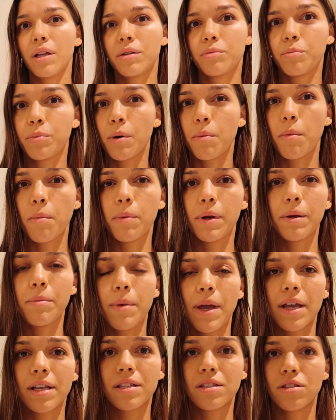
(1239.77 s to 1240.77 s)
it probably
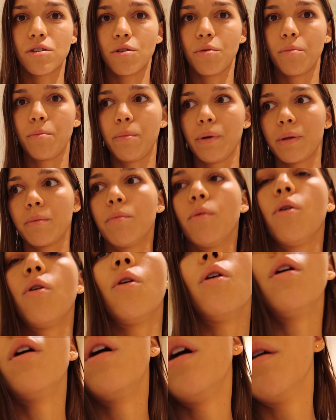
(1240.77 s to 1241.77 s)
makes you a bit
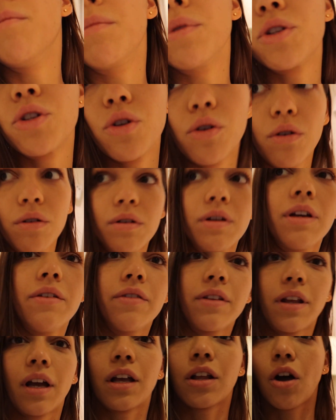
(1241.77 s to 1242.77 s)
more mature,
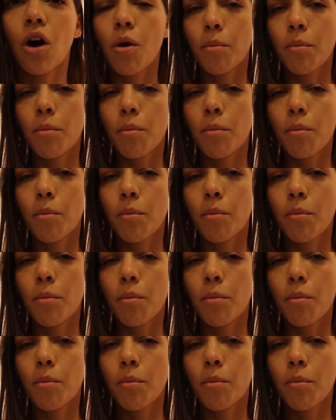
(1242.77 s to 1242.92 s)
even like the